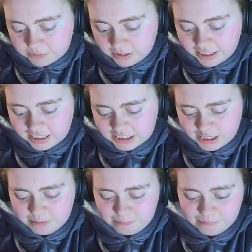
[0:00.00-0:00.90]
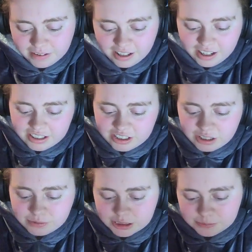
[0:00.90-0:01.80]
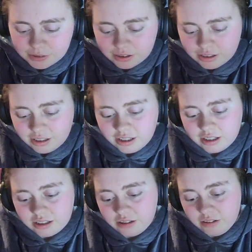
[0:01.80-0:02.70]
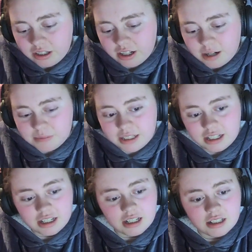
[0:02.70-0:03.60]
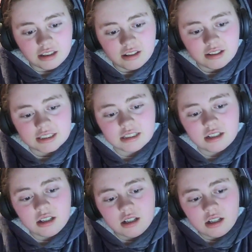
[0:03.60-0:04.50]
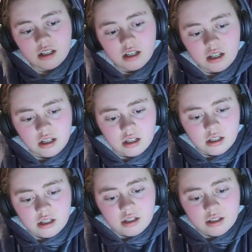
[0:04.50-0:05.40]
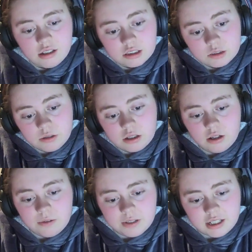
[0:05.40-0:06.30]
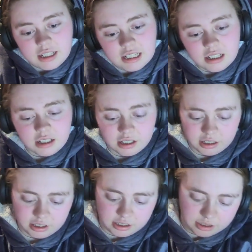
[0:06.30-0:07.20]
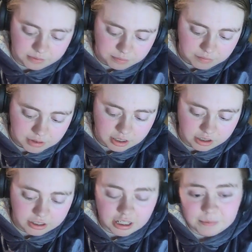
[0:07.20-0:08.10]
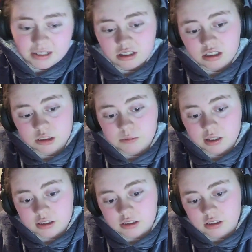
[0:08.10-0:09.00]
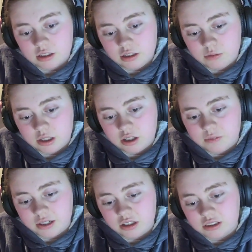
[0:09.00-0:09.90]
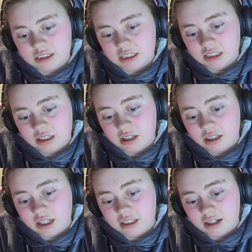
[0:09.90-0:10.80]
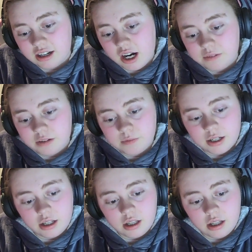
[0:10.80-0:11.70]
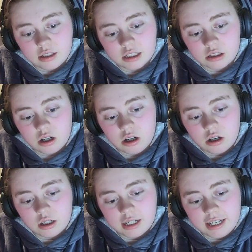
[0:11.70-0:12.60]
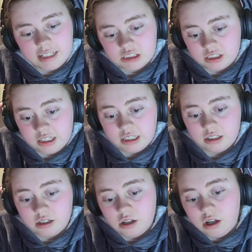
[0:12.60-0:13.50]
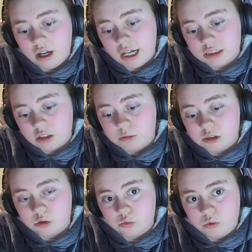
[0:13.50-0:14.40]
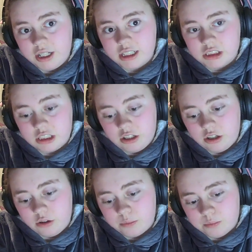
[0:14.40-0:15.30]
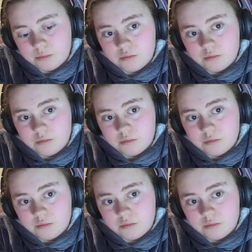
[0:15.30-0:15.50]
face first into the dirt was more. Unagami looked looked to rock over. Unagami looked to rock the rock over I noticed that the that the half of it I caught any sunlight at all was greenish and huge.